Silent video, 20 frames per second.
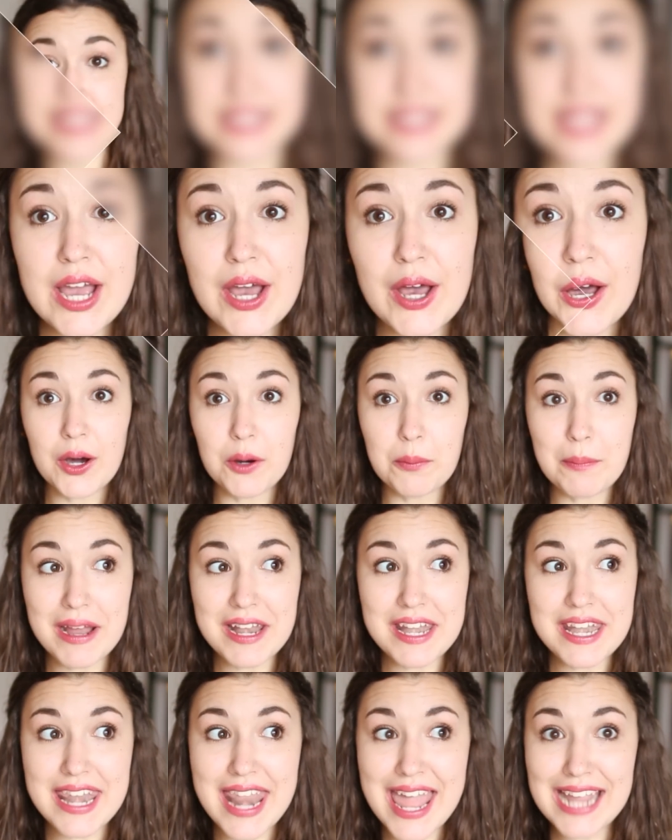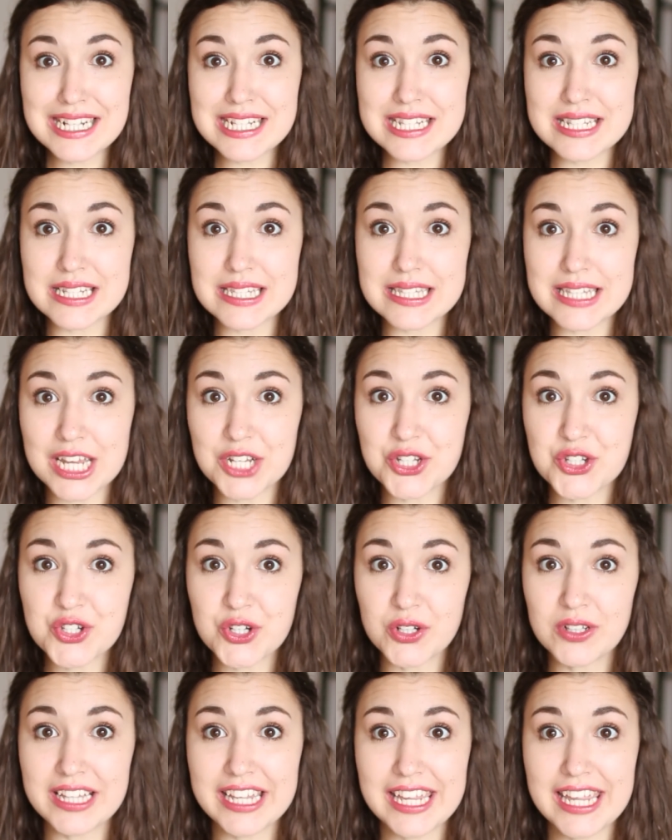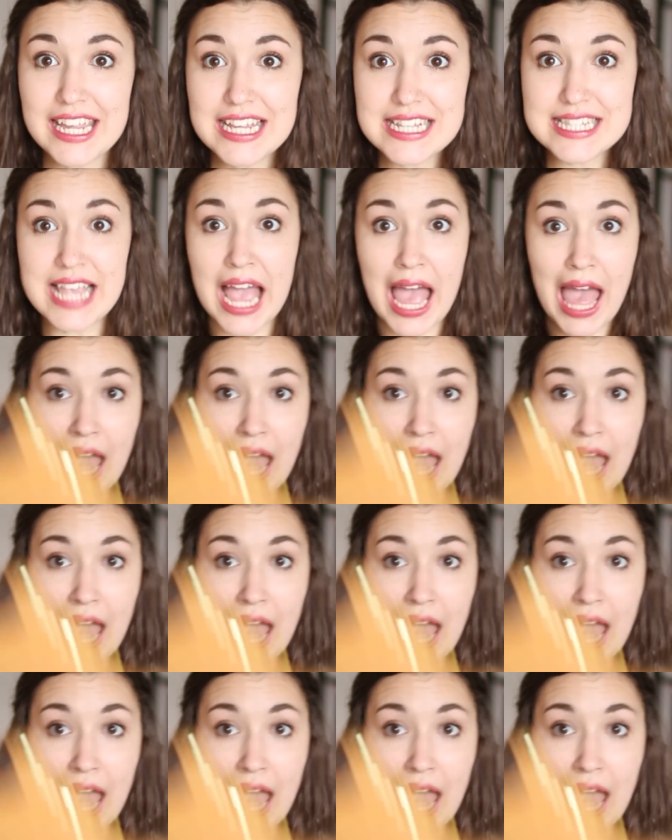So my next essential is